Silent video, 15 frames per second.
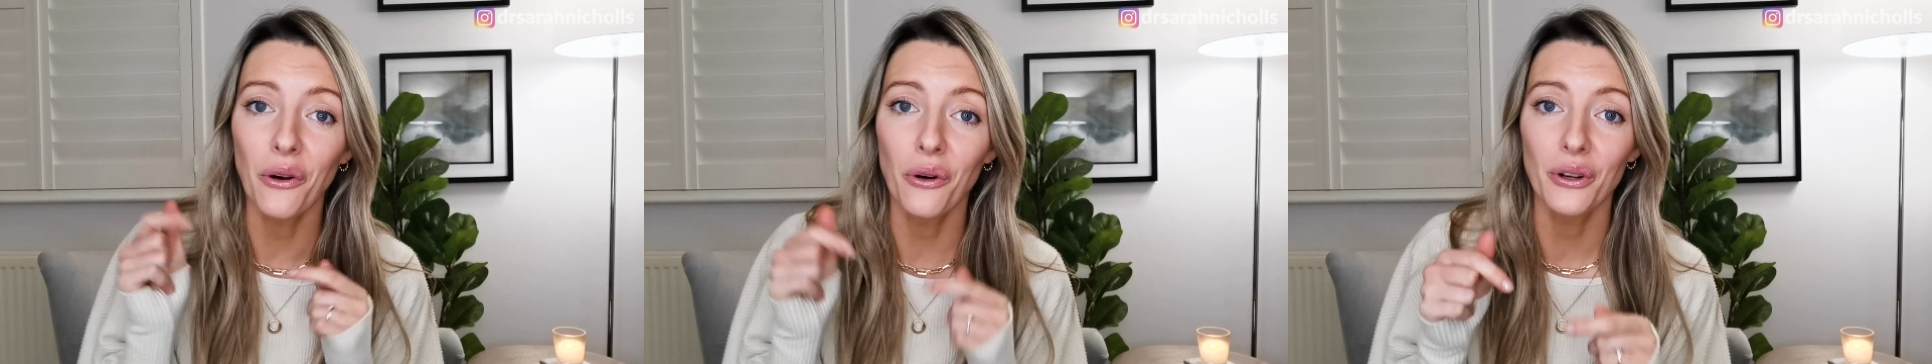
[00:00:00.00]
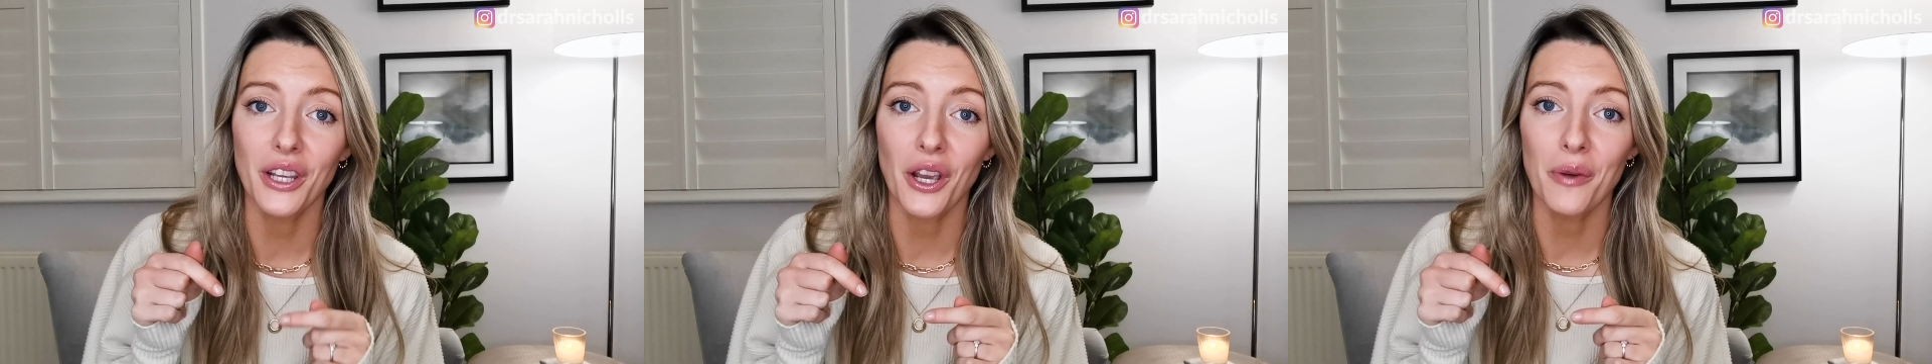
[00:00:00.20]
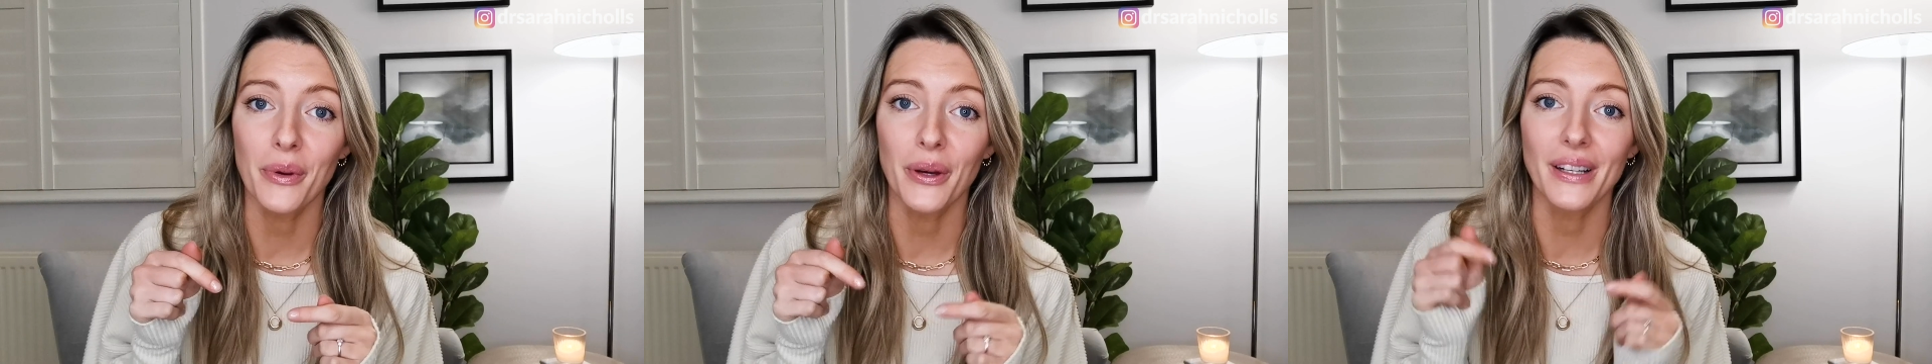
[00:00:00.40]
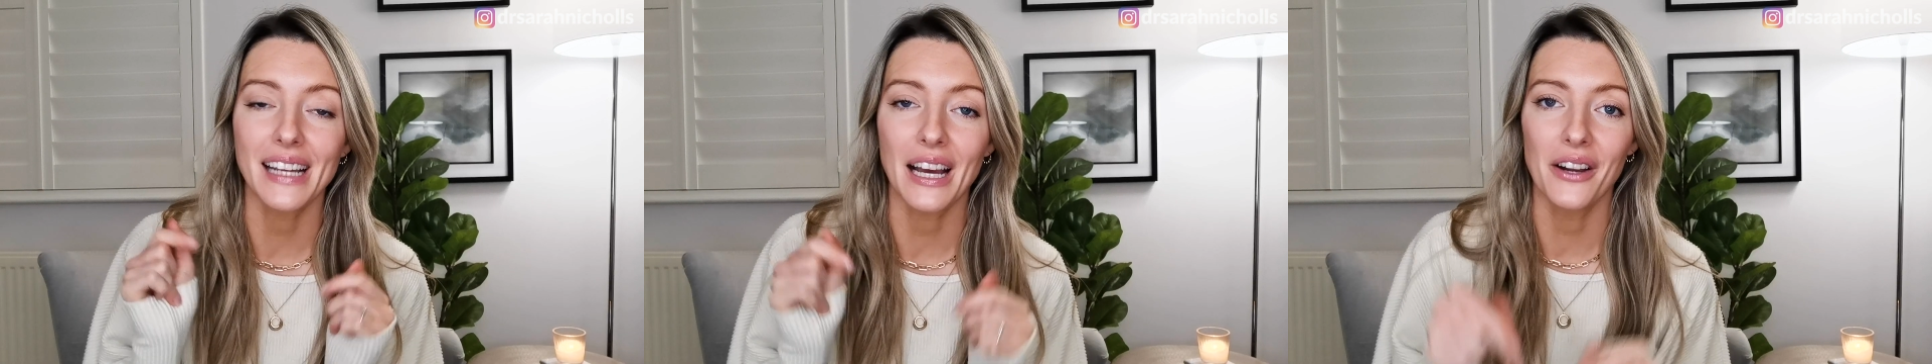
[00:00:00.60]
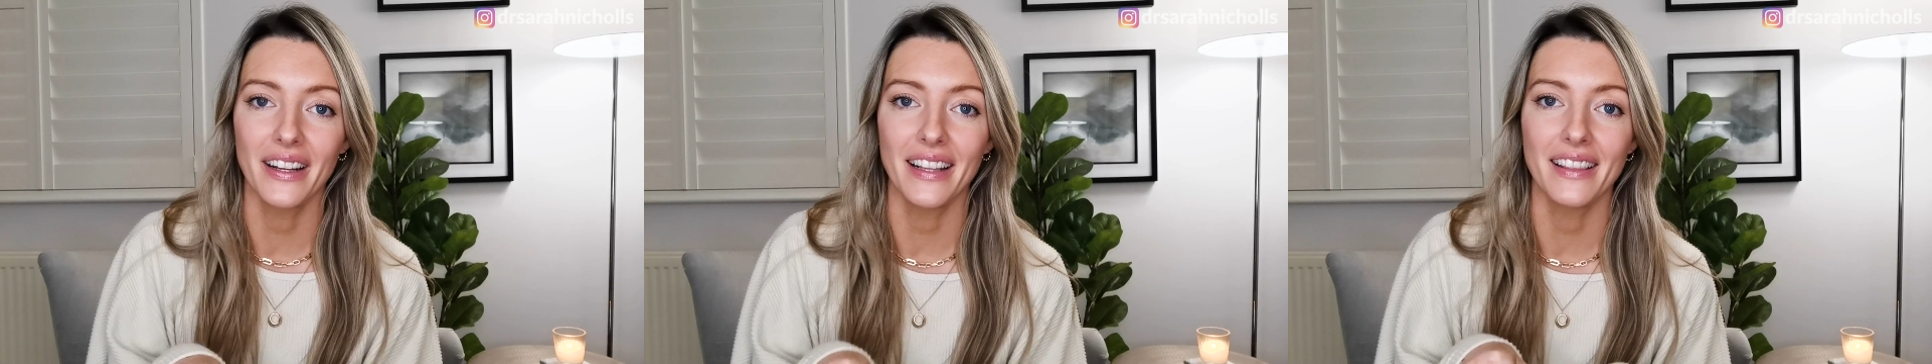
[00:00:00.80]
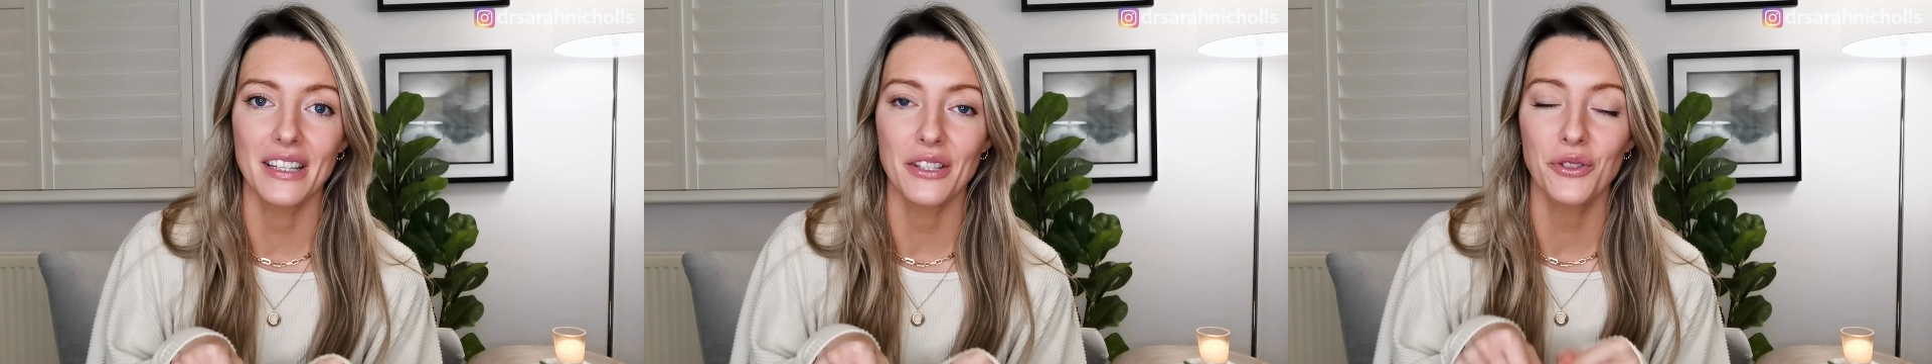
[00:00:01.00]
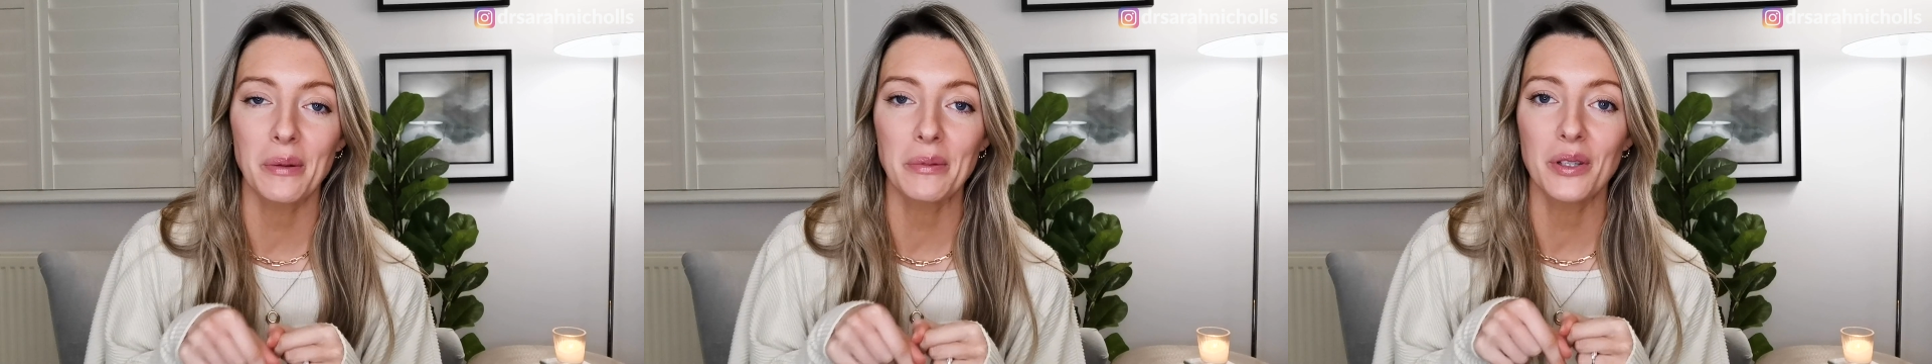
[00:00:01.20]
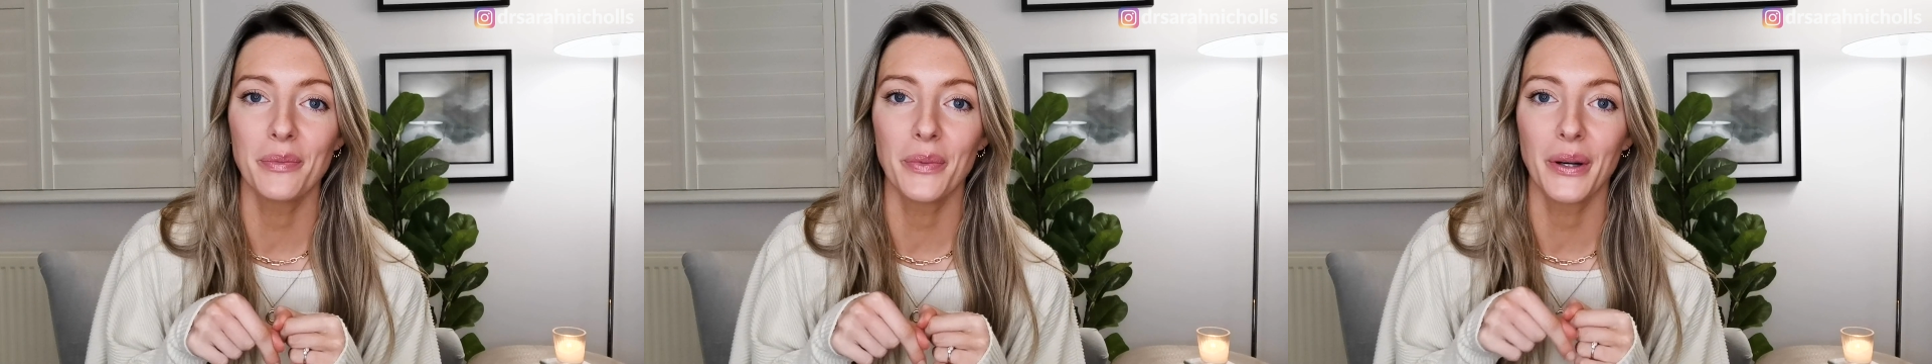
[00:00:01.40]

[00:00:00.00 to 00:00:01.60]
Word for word: audiobook down in the description